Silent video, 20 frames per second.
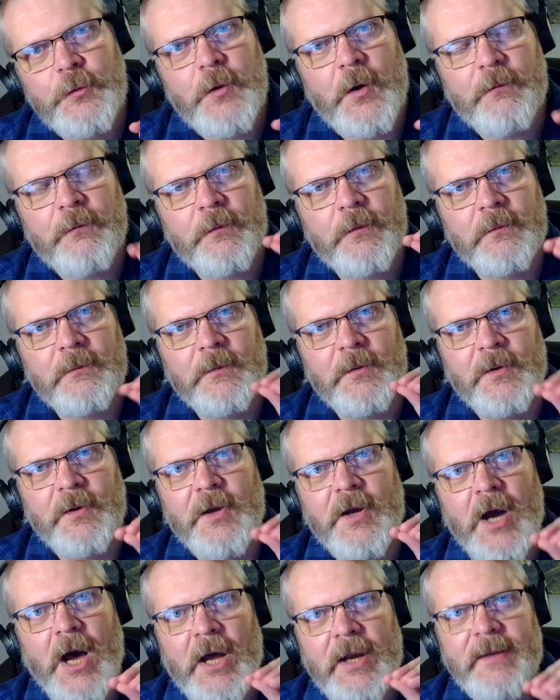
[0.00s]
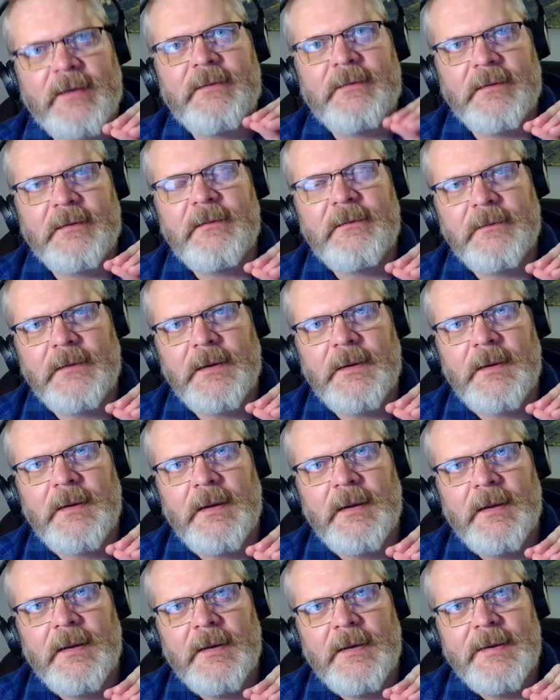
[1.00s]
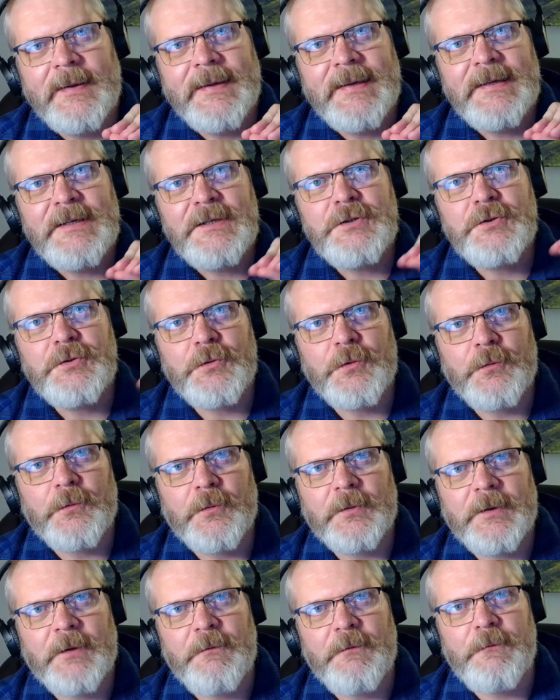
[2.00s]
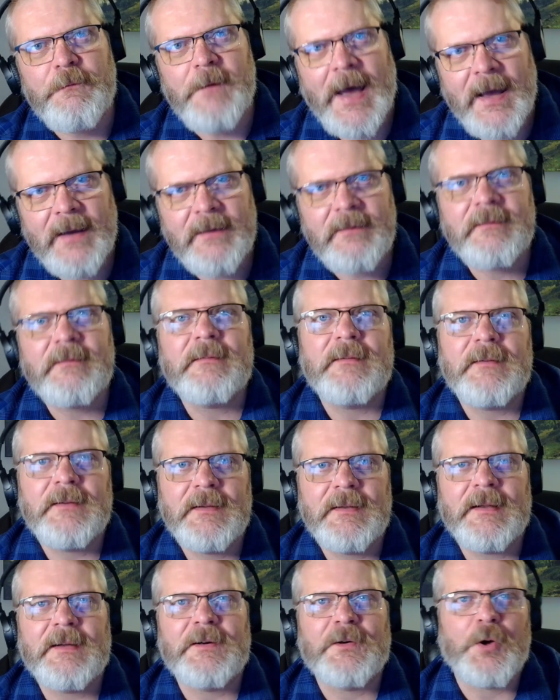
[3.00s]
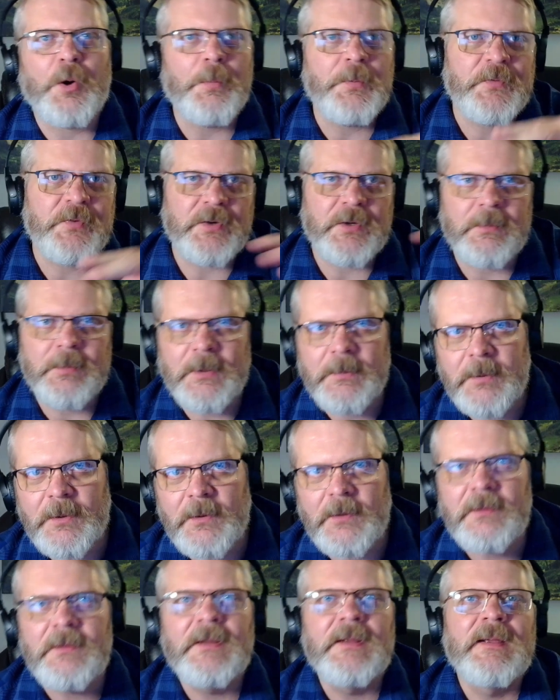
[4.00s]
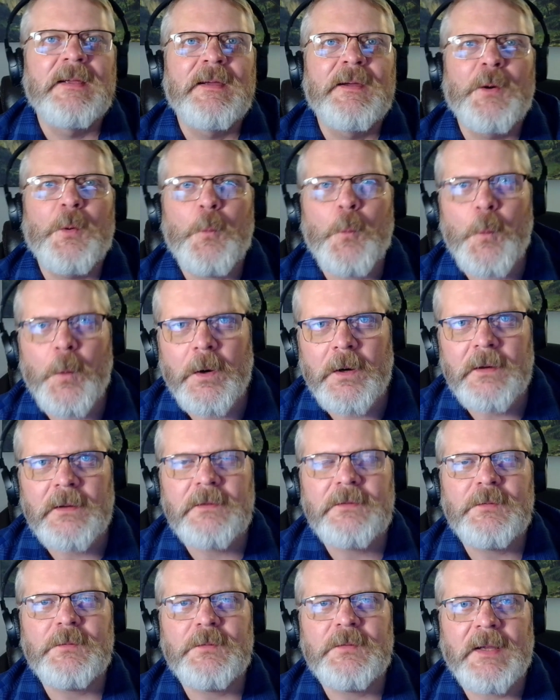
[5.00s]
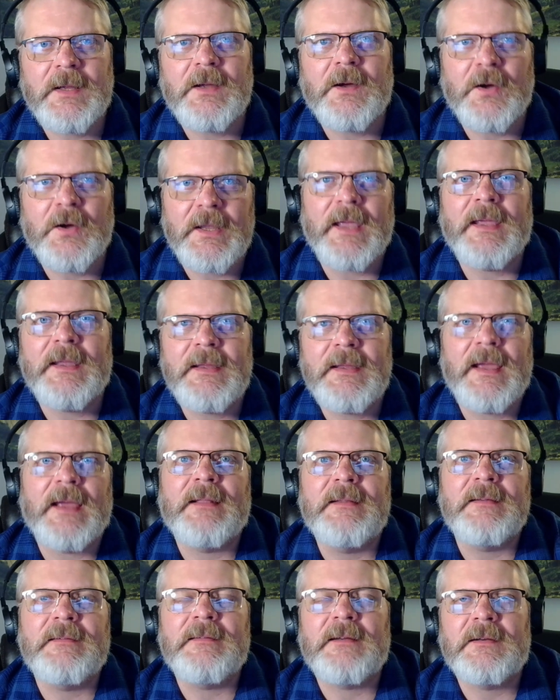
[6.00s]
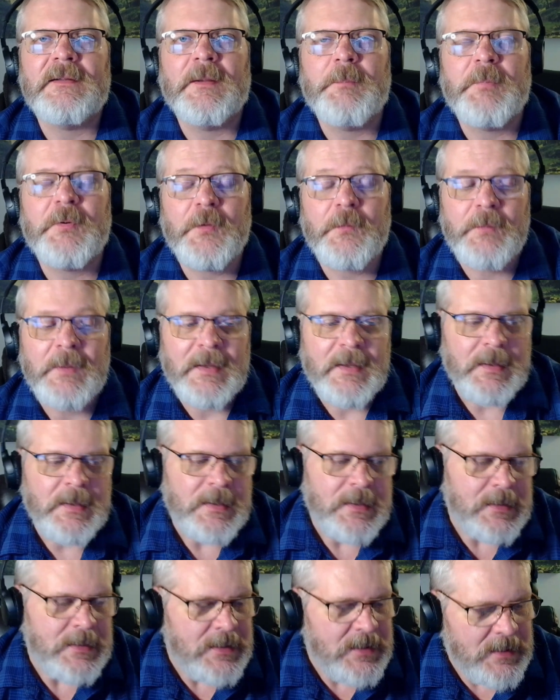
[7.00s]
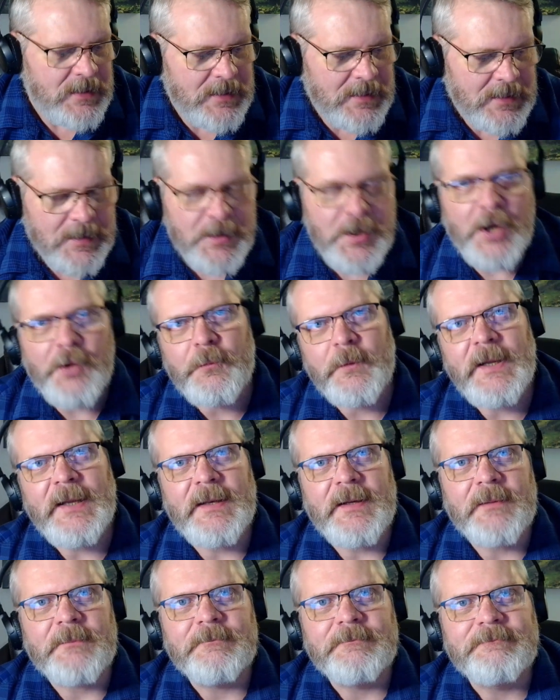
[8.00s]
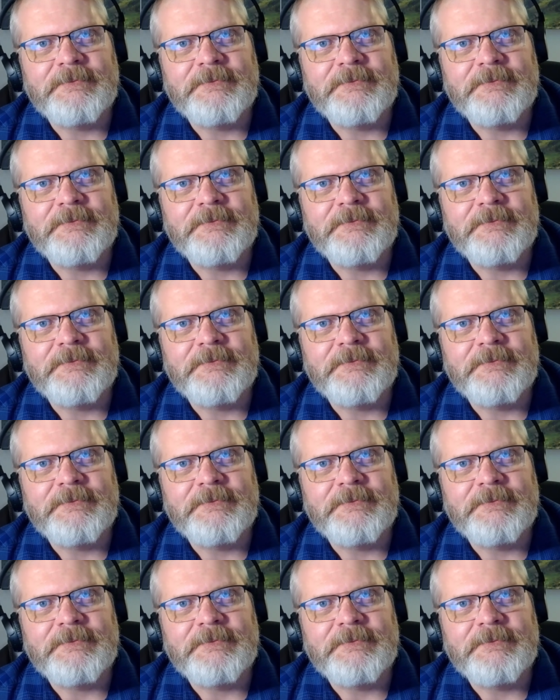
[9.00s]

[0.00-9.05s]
of God existing to the facts in our observable world to say, okay, yeah, these are the proofs? Not really.